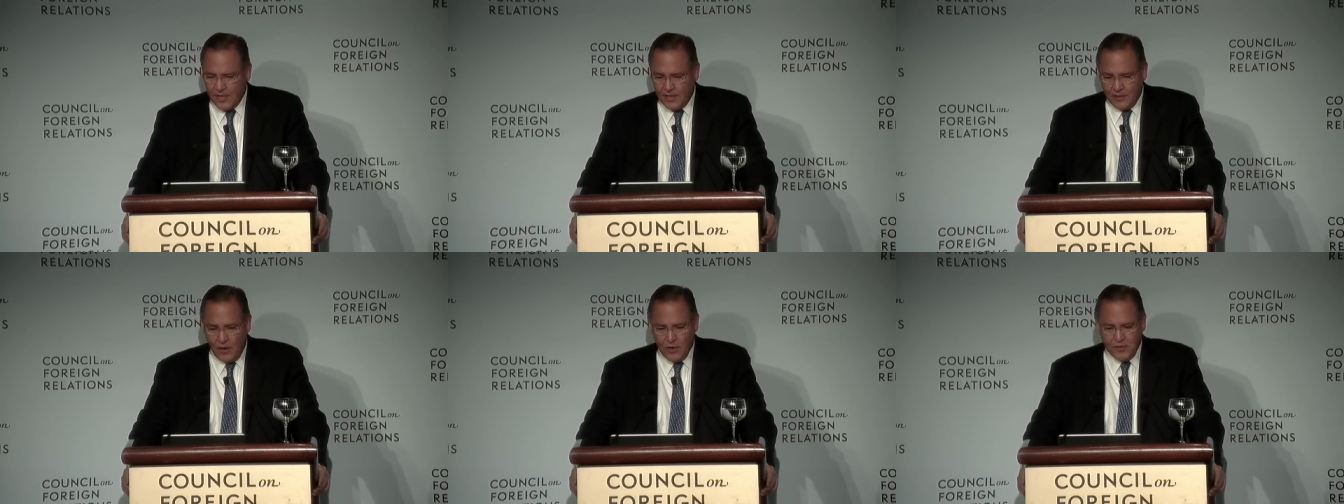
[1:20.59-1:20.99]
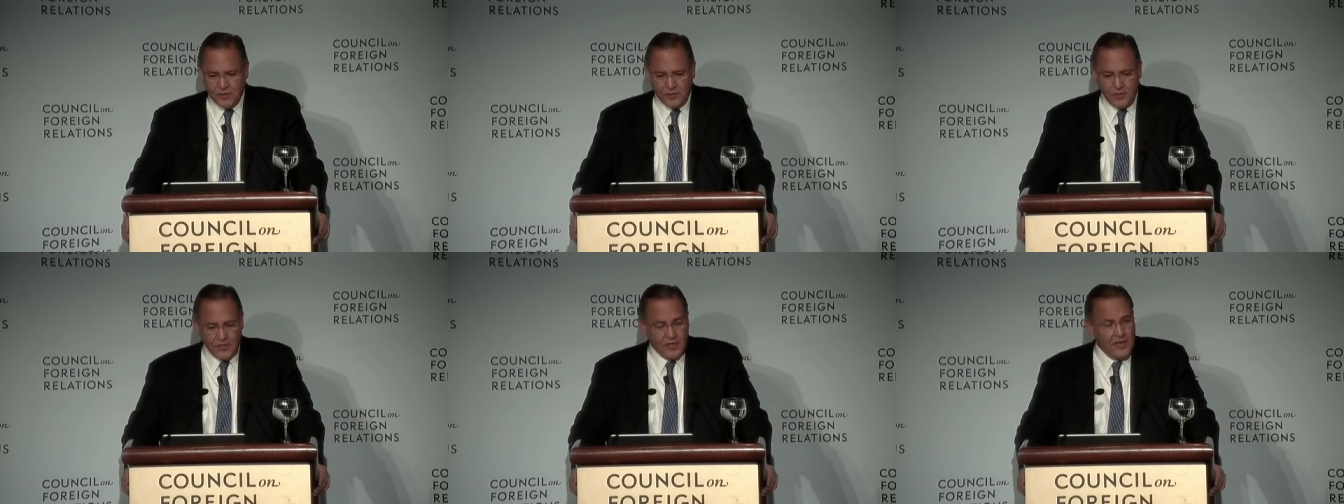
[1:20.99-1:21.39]
also
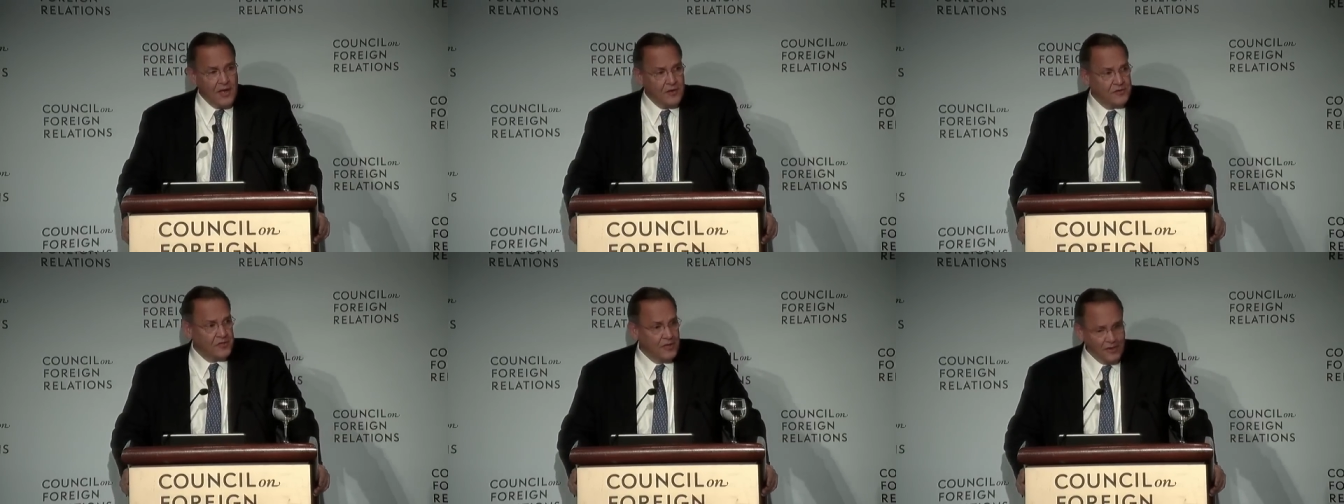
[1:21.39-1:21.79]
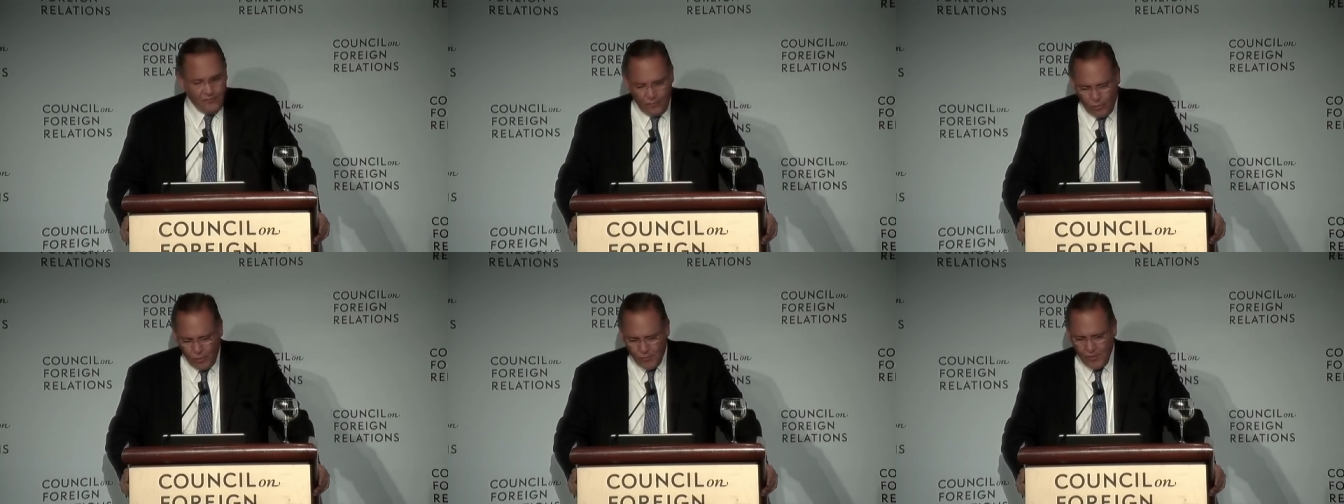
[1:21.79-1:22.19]
to the Council on
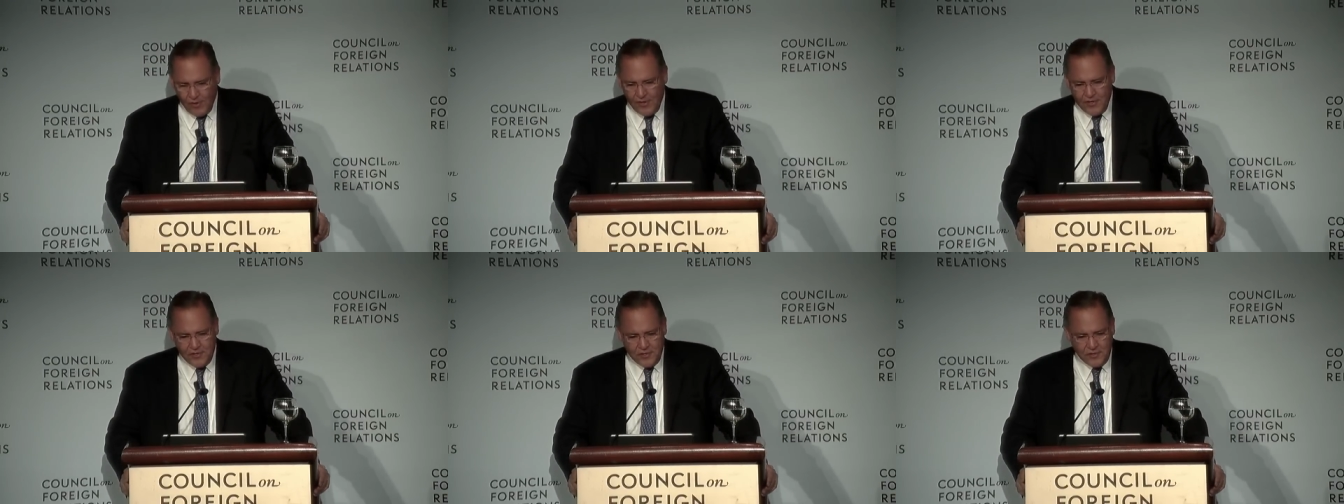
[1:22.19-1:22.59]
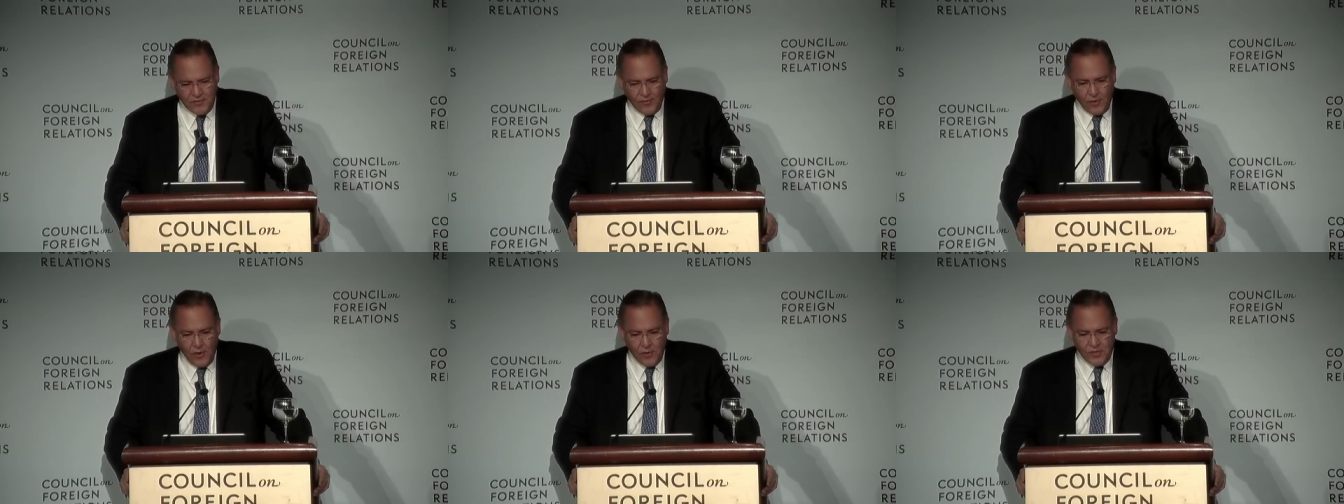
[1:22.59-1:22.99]
Foreign Relations
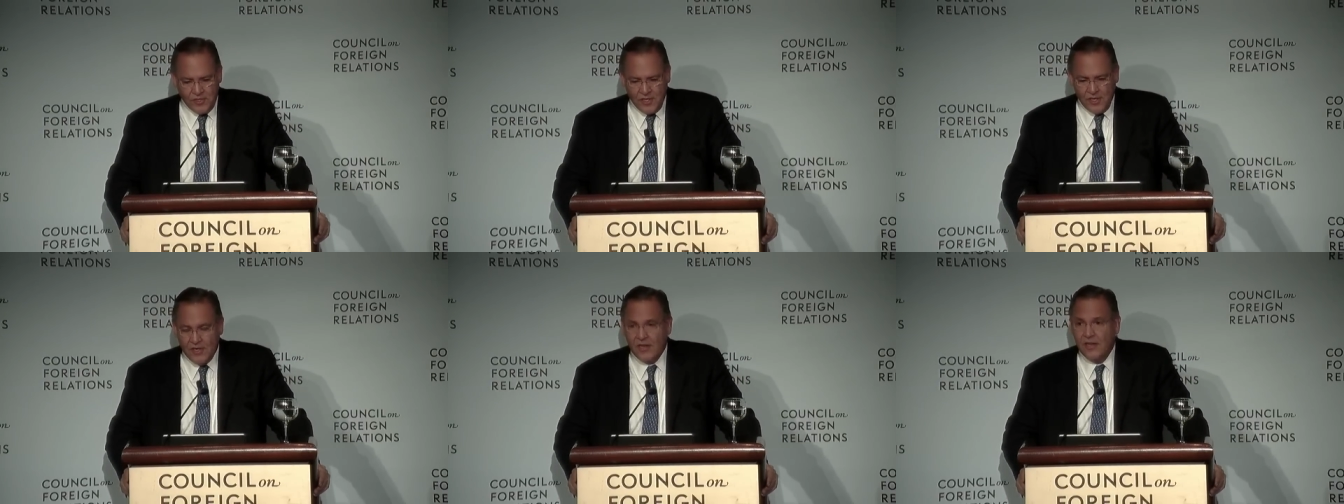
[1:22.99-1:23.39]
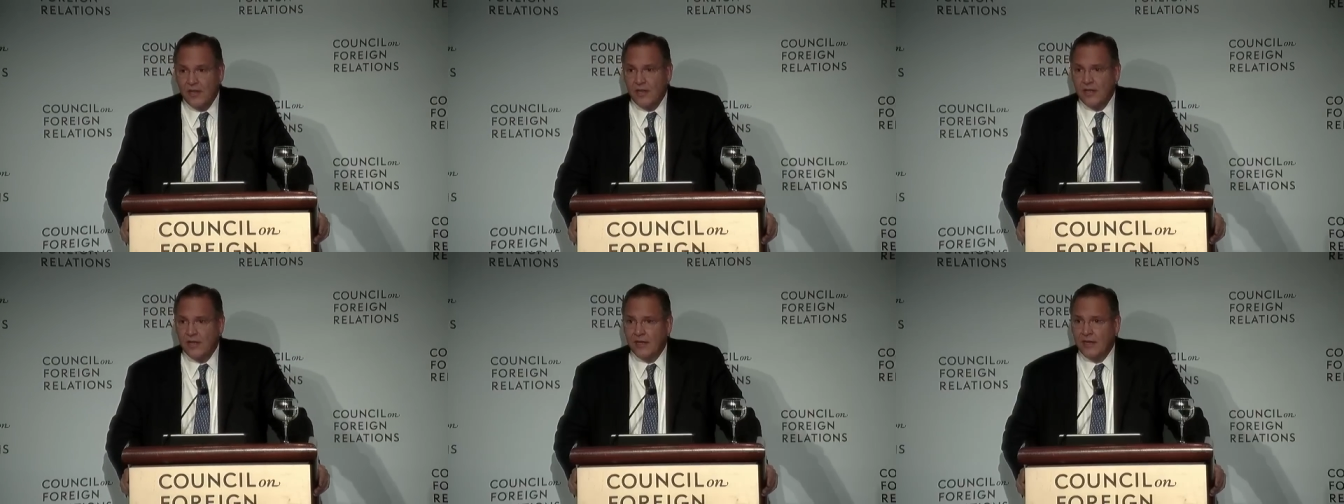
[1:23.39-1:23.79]
for hosting
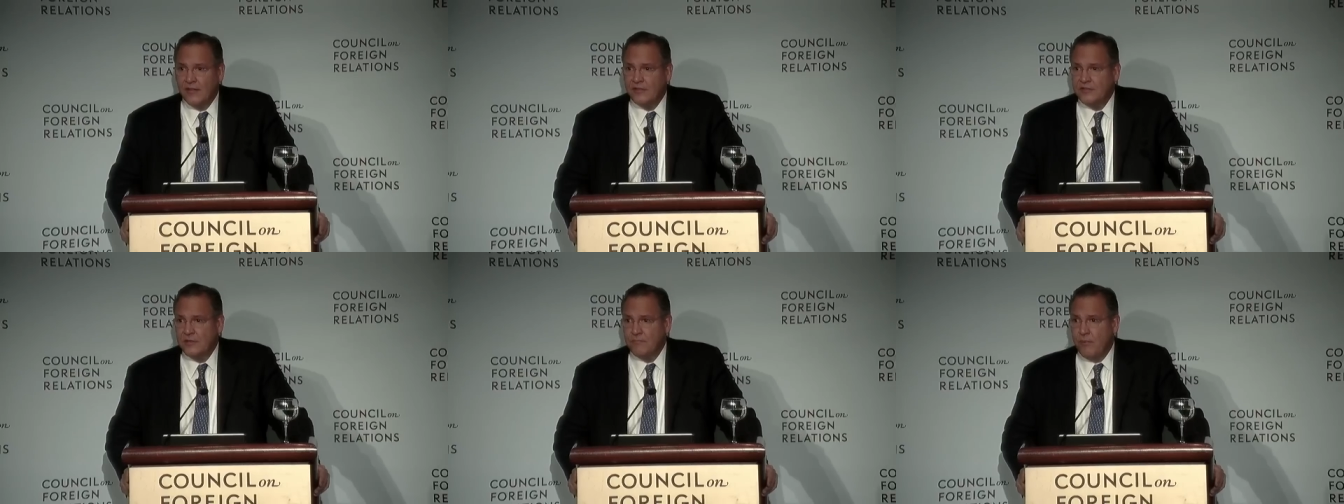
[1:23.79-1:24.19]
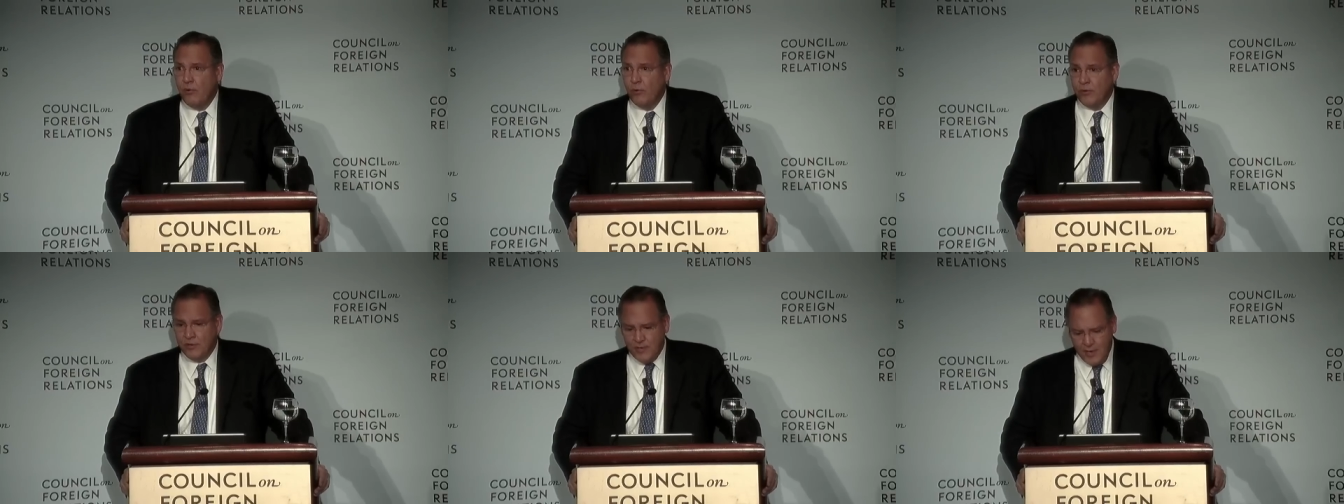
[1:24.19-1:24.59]
uh, this
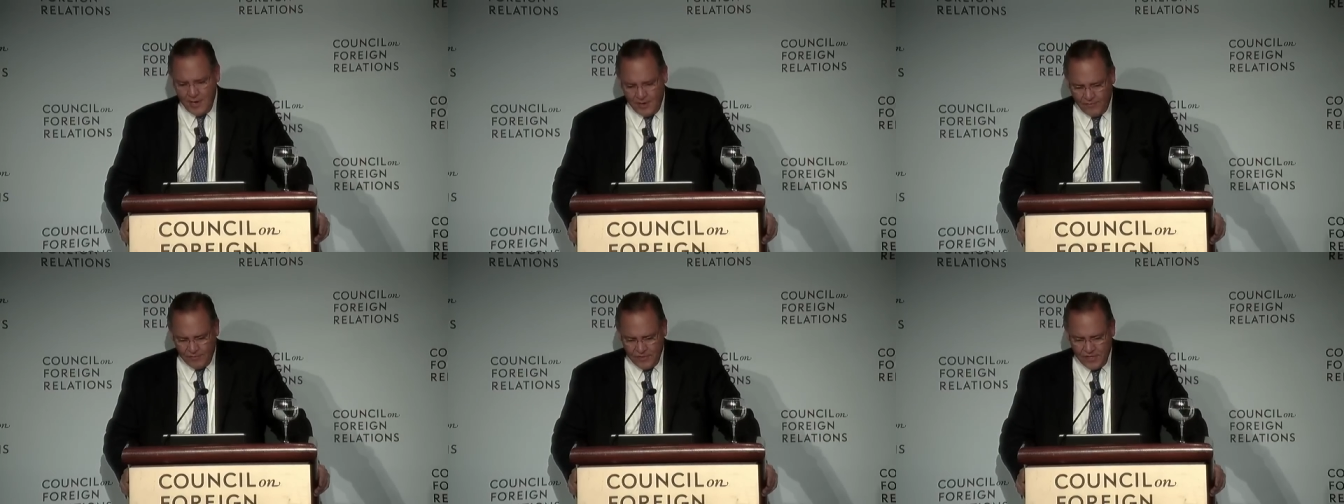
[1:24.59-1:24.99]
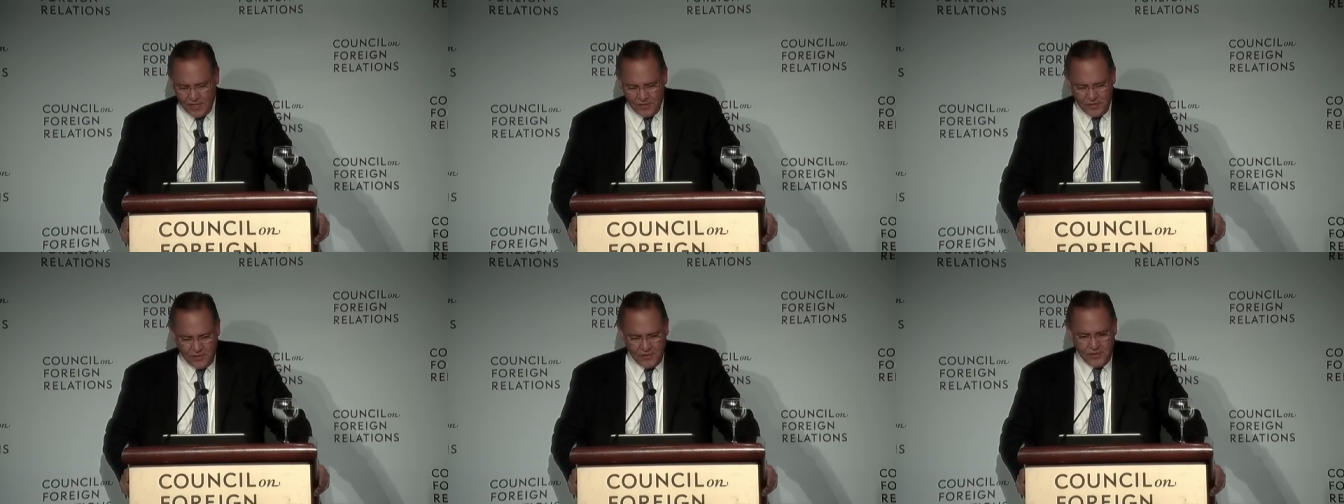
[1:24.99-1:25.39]
important
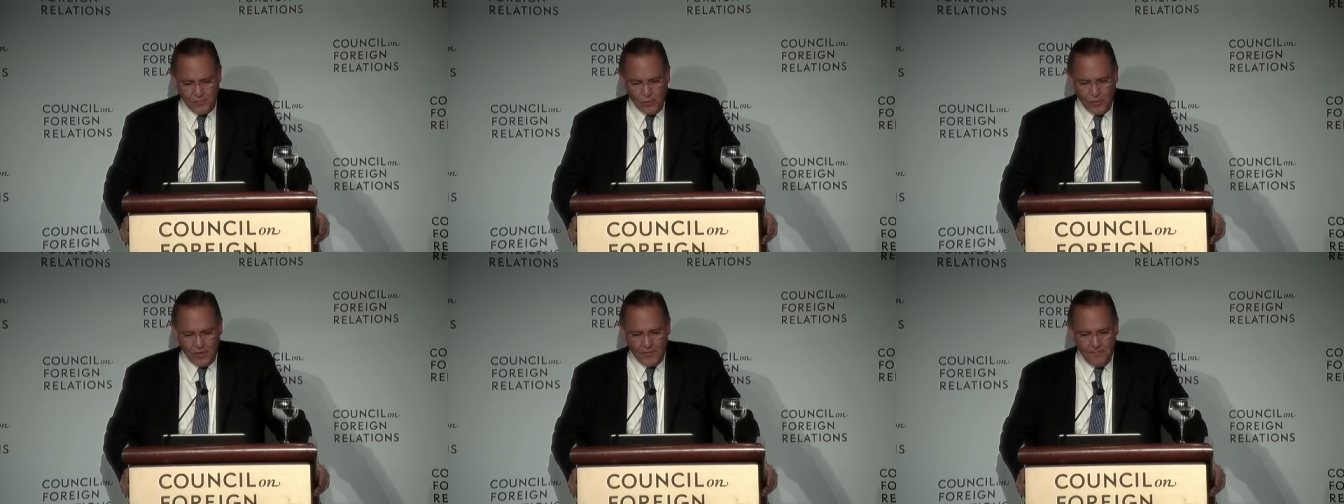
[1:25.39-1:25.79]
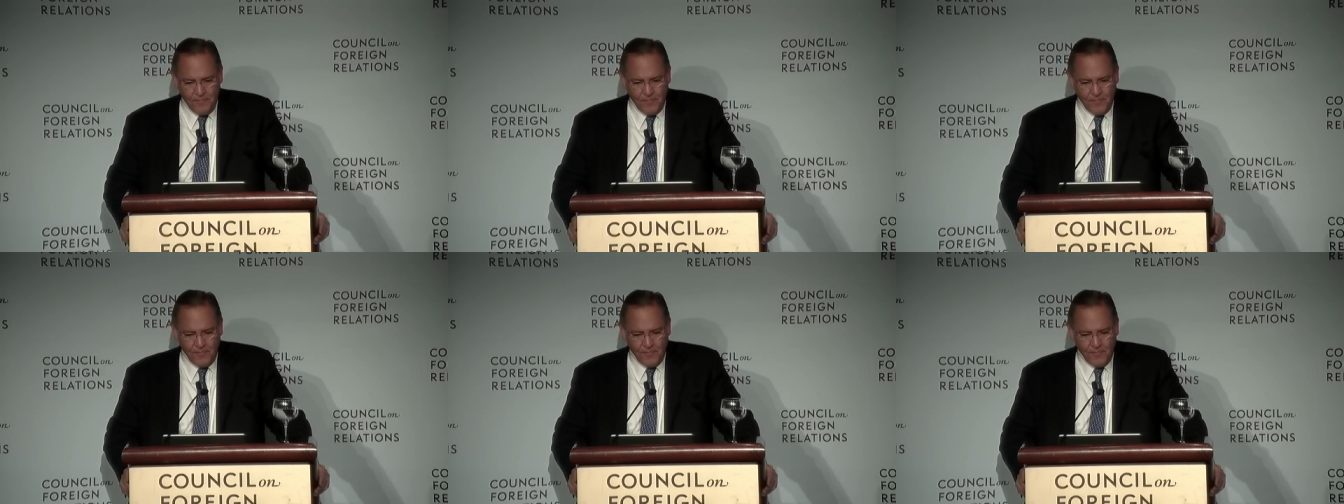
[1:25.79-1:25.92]
conversation this morning.